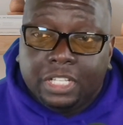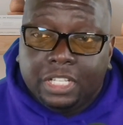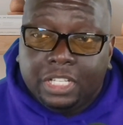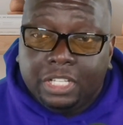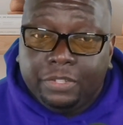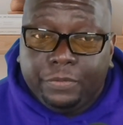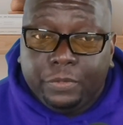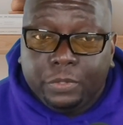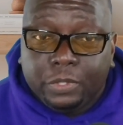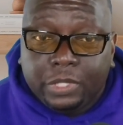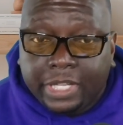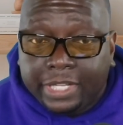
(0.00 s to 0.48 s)

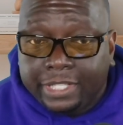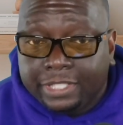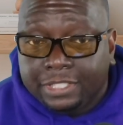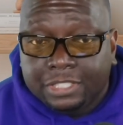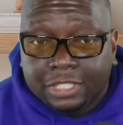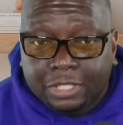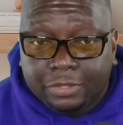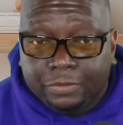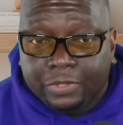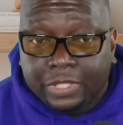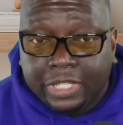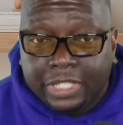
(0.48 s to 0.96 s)
If you like
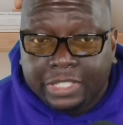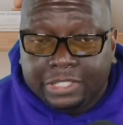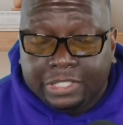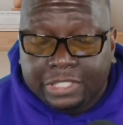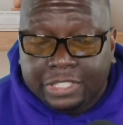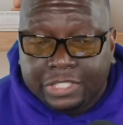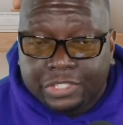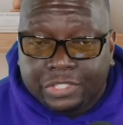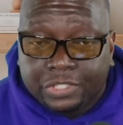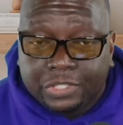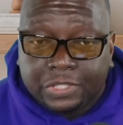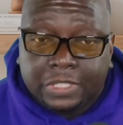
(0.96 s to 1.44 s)
stuff like
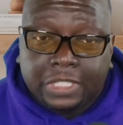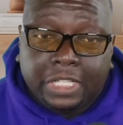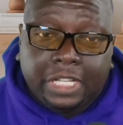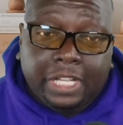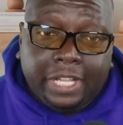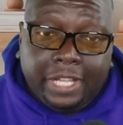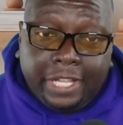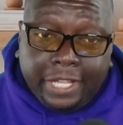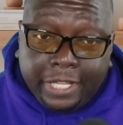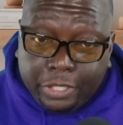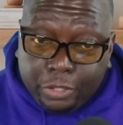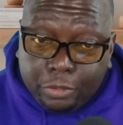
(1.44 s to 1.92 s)
this
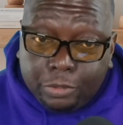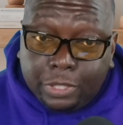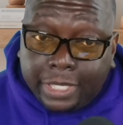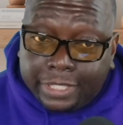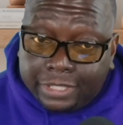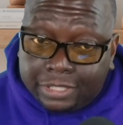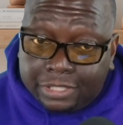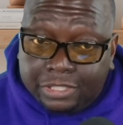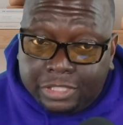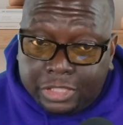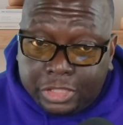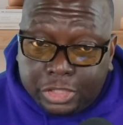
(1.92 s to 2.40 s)
and you
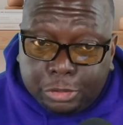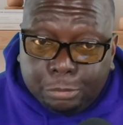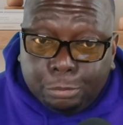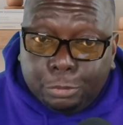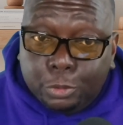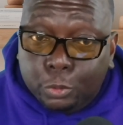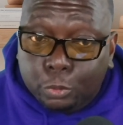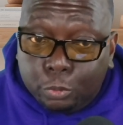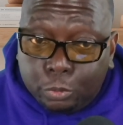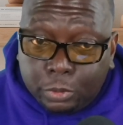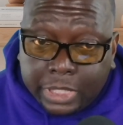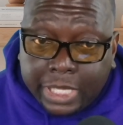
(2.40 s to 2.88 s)
like to see some
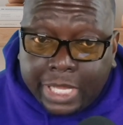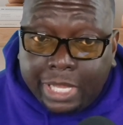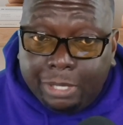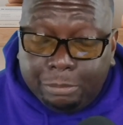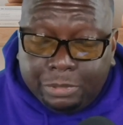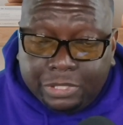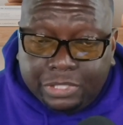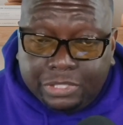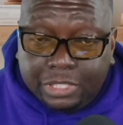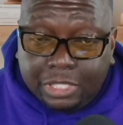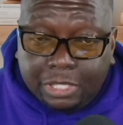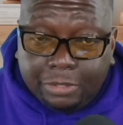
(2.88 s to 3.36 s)
cool
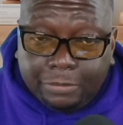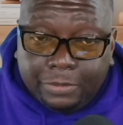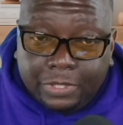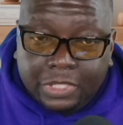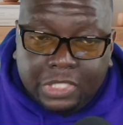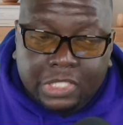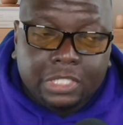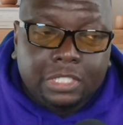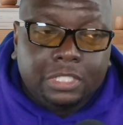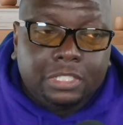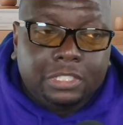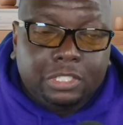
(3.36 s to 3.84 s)
lab and stuff,
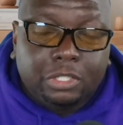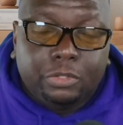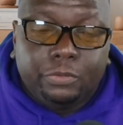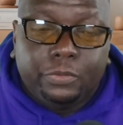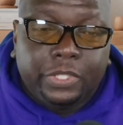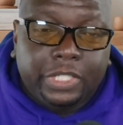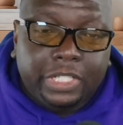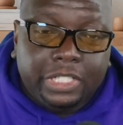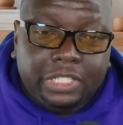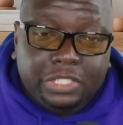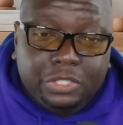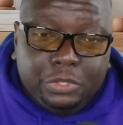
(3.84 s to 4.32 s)
don't
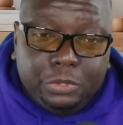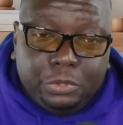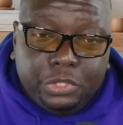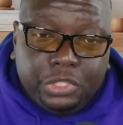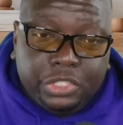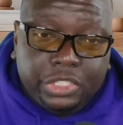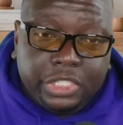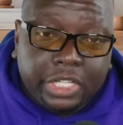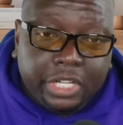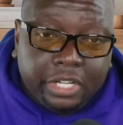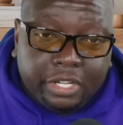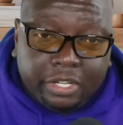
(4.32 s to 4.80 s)
forget to
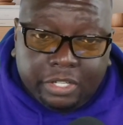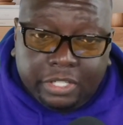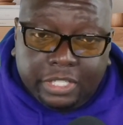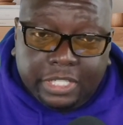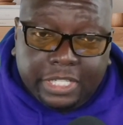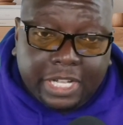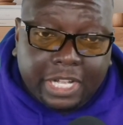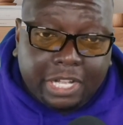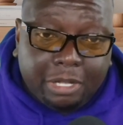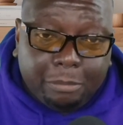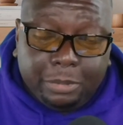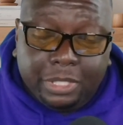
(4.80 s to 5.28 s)
share,
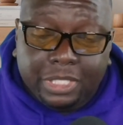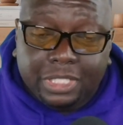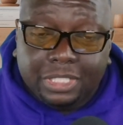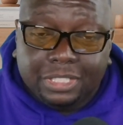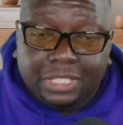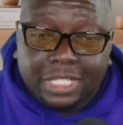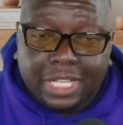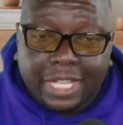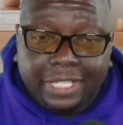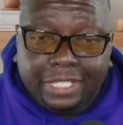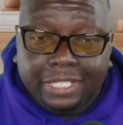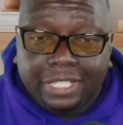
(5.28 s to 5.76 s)
comment,
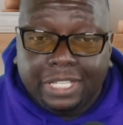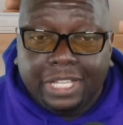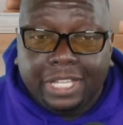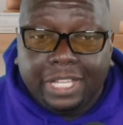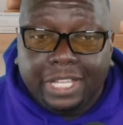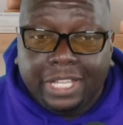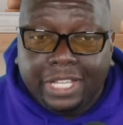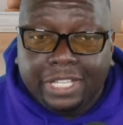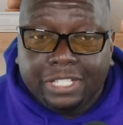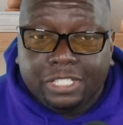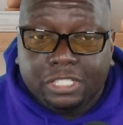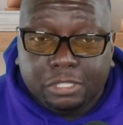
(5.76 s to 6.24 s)
like,
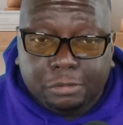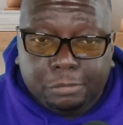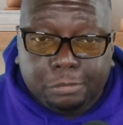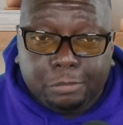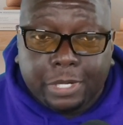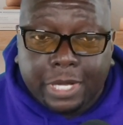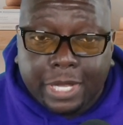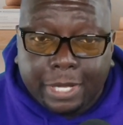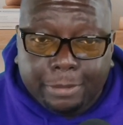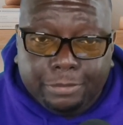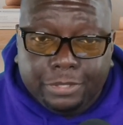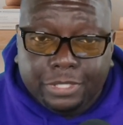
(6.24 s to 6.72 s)
and
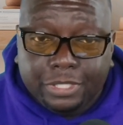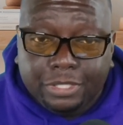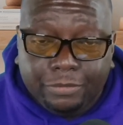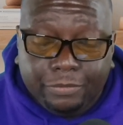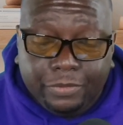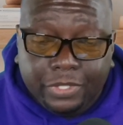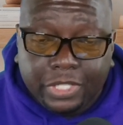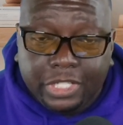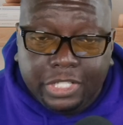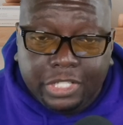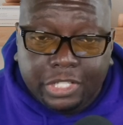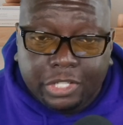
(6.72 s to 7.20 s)
subscribe to the
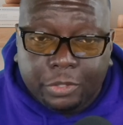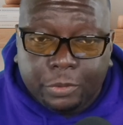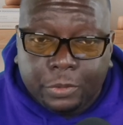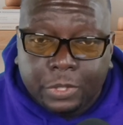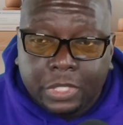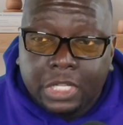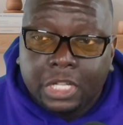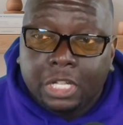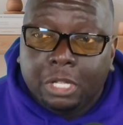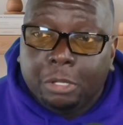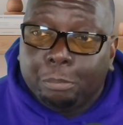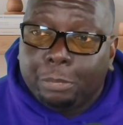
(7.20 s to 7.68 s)
video.
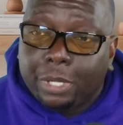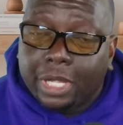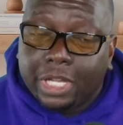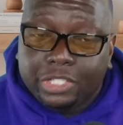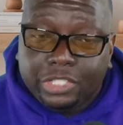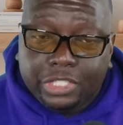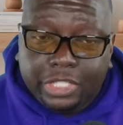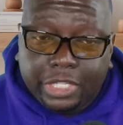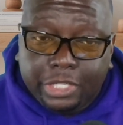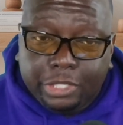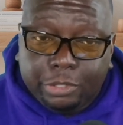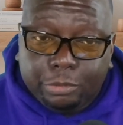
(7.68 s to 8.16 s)
My
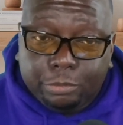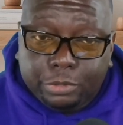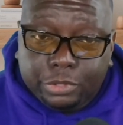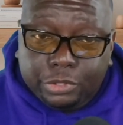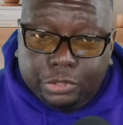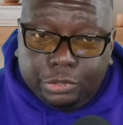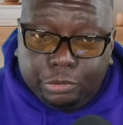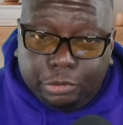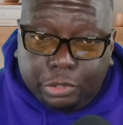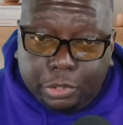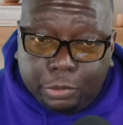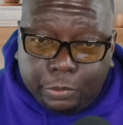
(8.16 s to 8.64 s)
channel
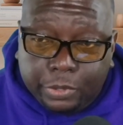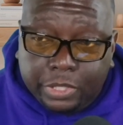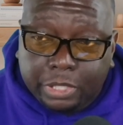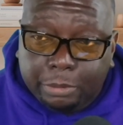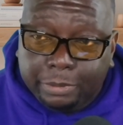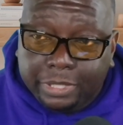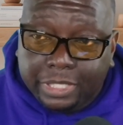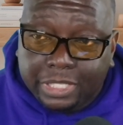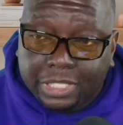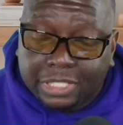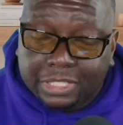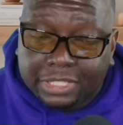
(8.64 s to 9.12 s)
is growing.
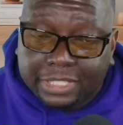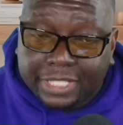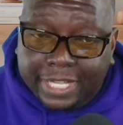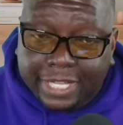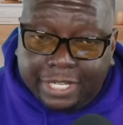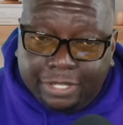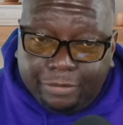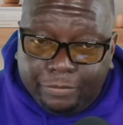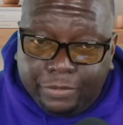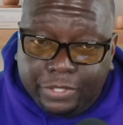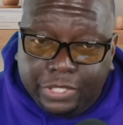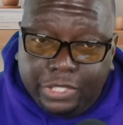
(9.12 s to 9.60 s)
I'm getting a
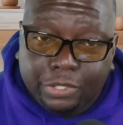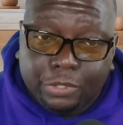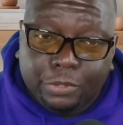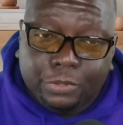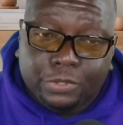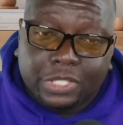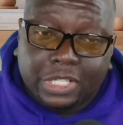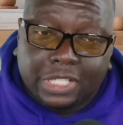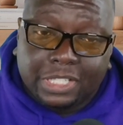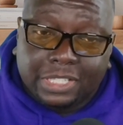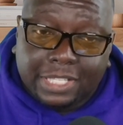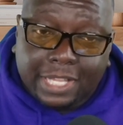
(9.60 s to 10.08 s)
lot of
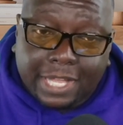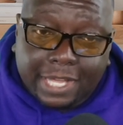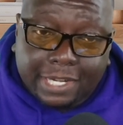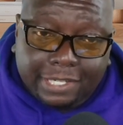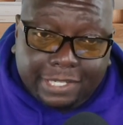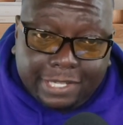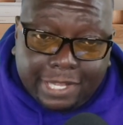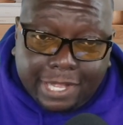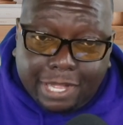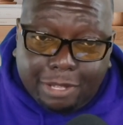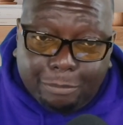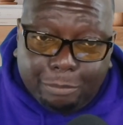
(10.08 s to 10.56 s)
videos, a lot
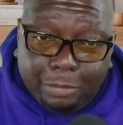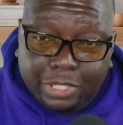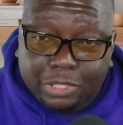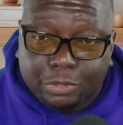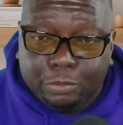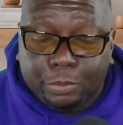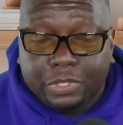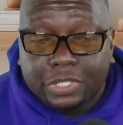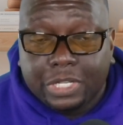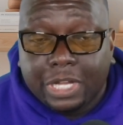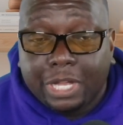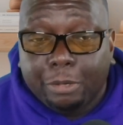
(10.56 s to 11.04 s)
of
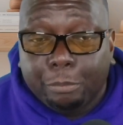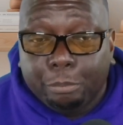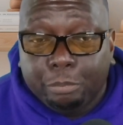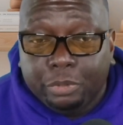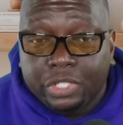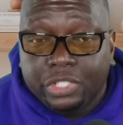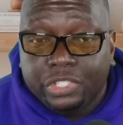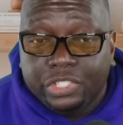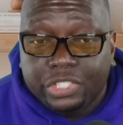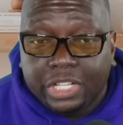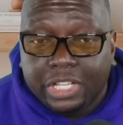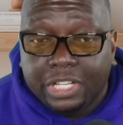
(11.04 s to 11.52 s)
comments, which I
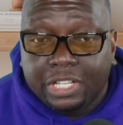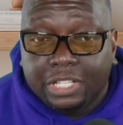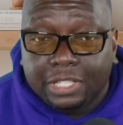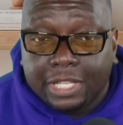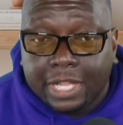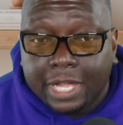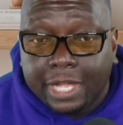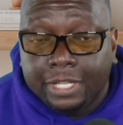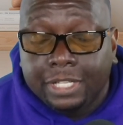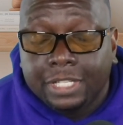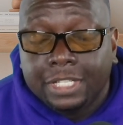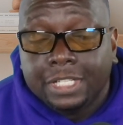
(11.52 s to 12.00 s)
appreciate a
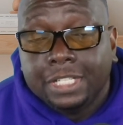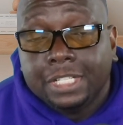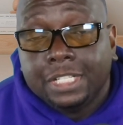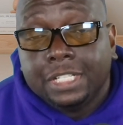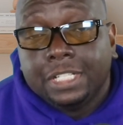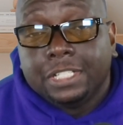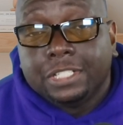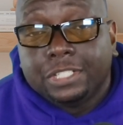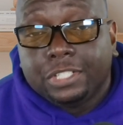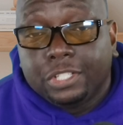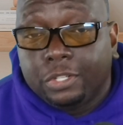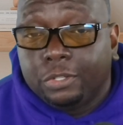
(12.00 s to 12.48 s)
lot.
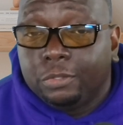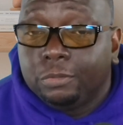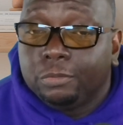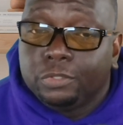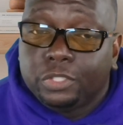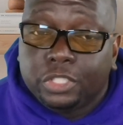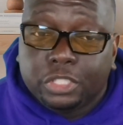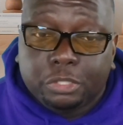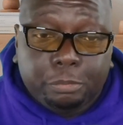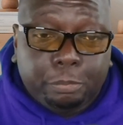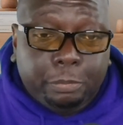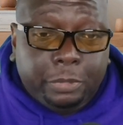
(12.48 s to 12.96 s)
So
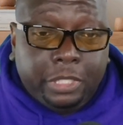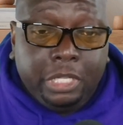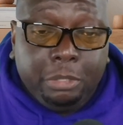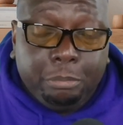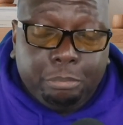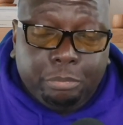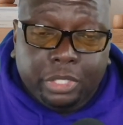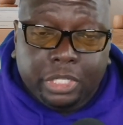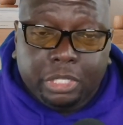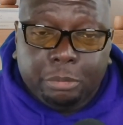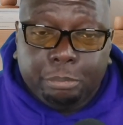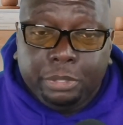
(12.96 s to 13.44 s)
just
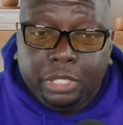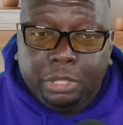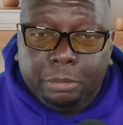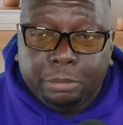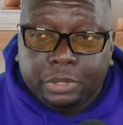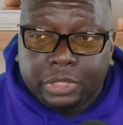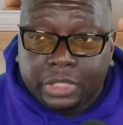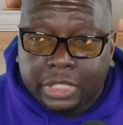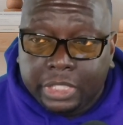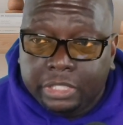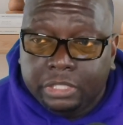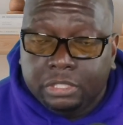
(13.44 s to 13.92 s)
keep bringing
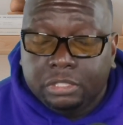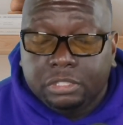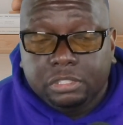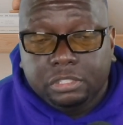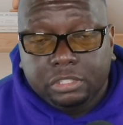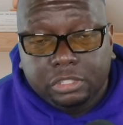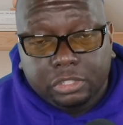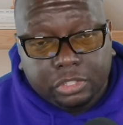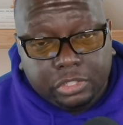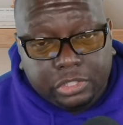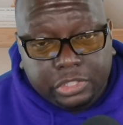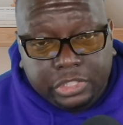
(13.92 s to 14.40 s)
people in.
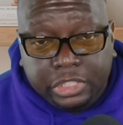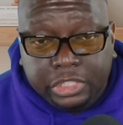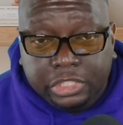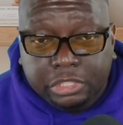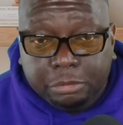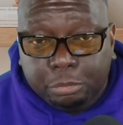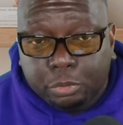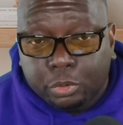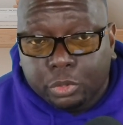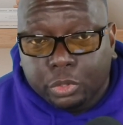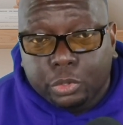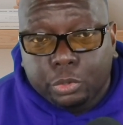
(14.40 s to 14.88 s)
You're going to see
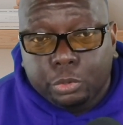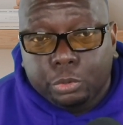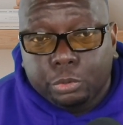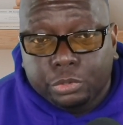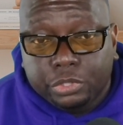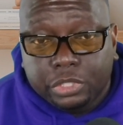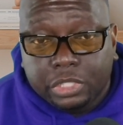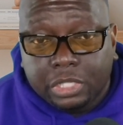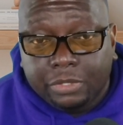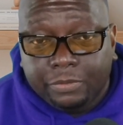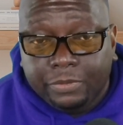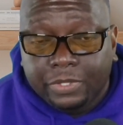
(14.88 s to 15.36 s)
some more cool
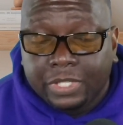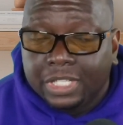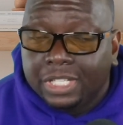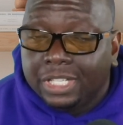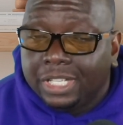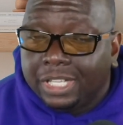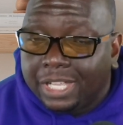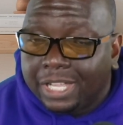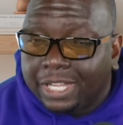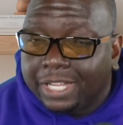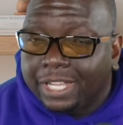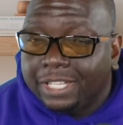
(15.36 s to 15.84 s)
stuff.
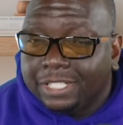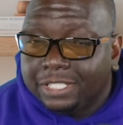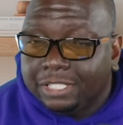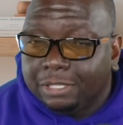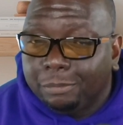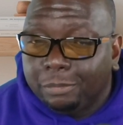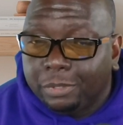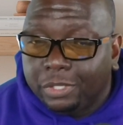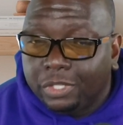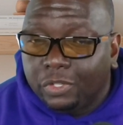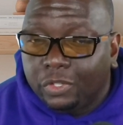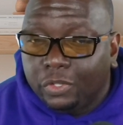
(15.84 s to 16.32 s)
I got
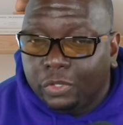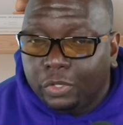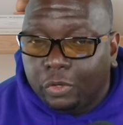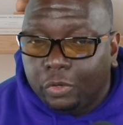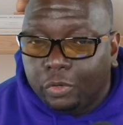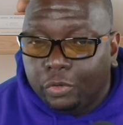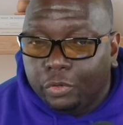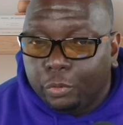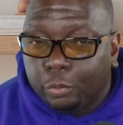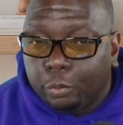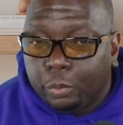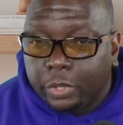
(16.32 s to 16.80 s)
something
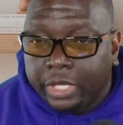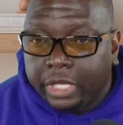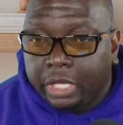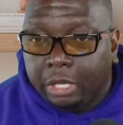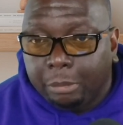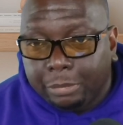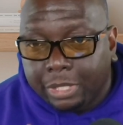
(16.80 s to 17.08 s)
on the way.